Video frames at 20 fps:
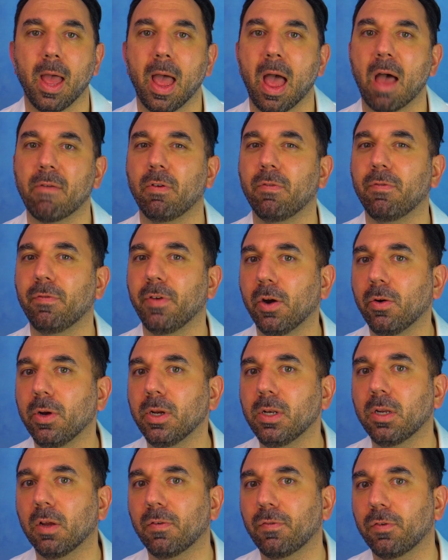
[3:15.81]
have a
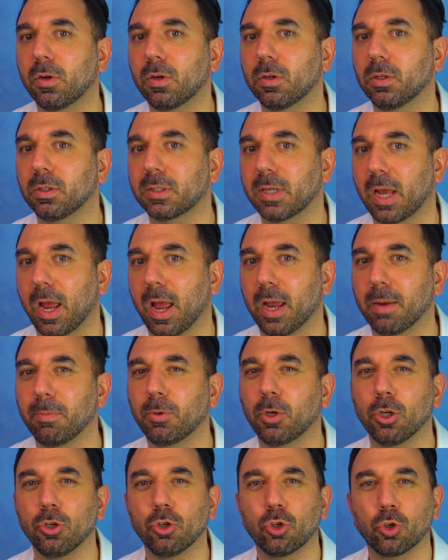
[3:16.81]
very difficult time
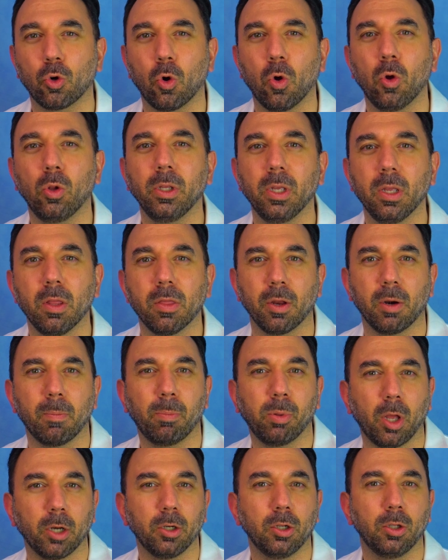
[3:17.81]
controlling their
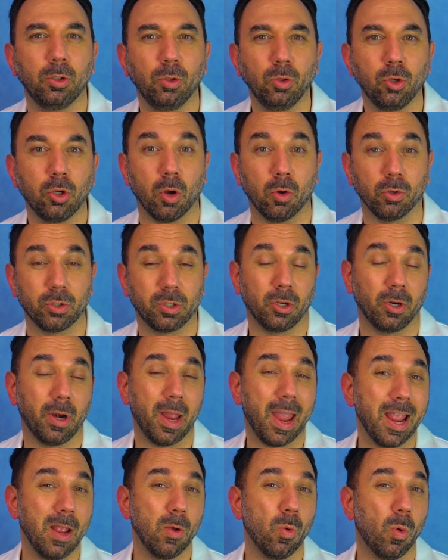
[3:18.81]
blood glucose, their
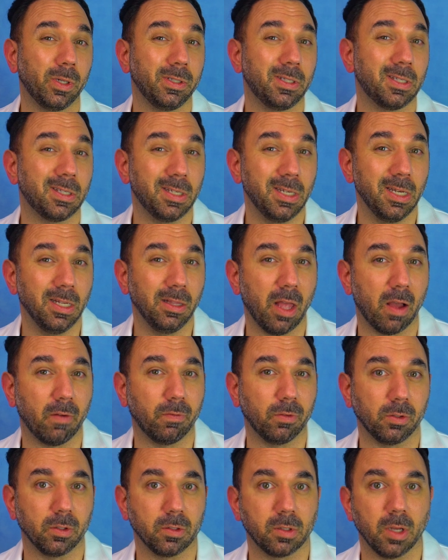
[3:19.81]
A1C
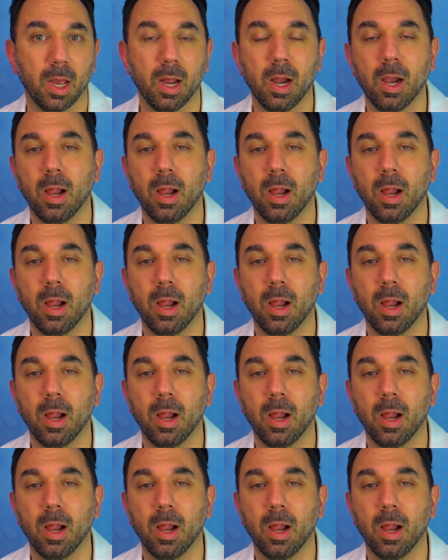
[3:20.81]
levels,